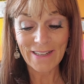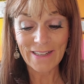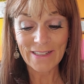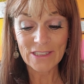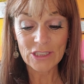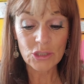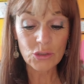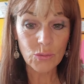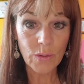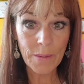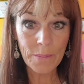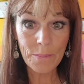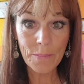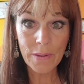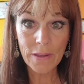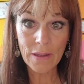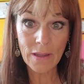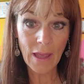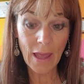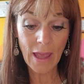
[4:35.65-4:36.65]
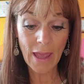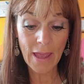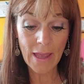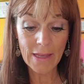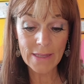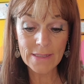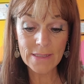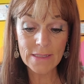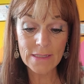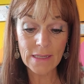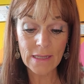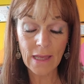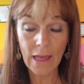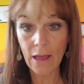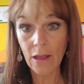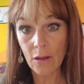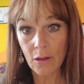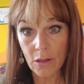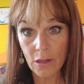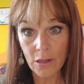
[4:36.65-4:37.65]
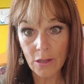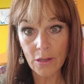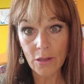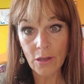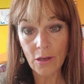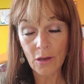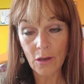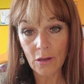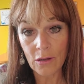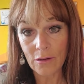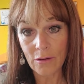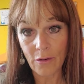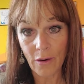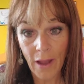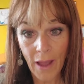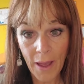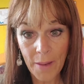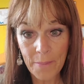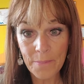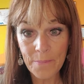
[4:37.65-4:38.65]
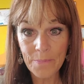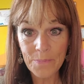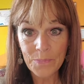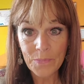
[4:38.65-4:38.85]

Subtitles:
shrimp, eggs, elk, crab.